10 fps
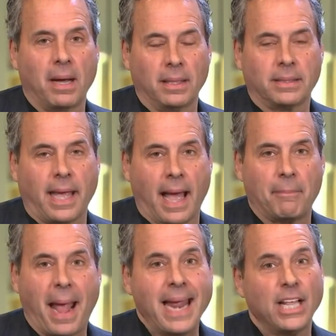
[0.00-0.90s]
Mellencamp.
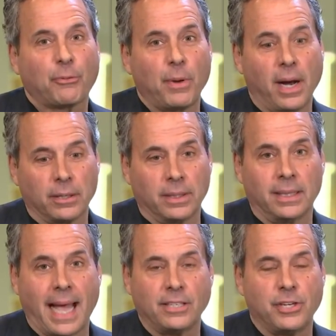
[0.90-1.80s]
eighty-three hundred in
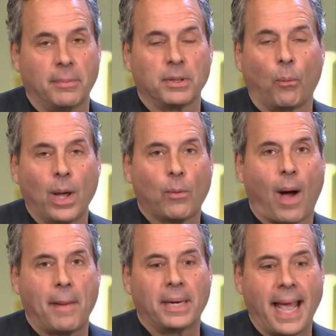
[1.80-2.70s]
that gym, and the
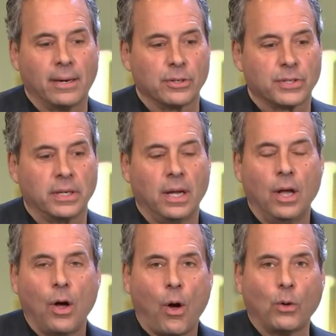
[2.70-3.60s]
Wigwam in Anderson
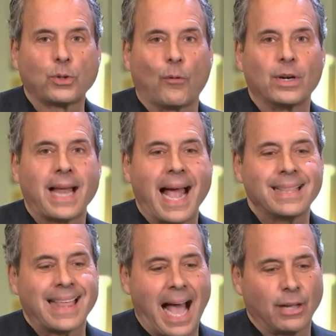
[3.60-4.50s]
holds over nine
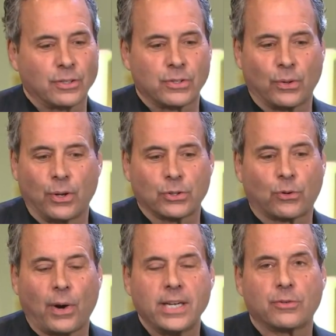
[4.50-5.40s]
thousand, so there's
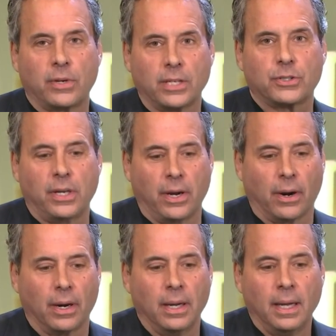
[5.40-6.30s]
great tradition
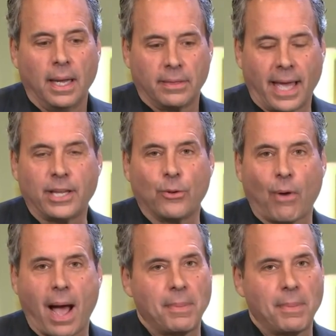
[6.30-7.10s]
here. Thank you, Rob.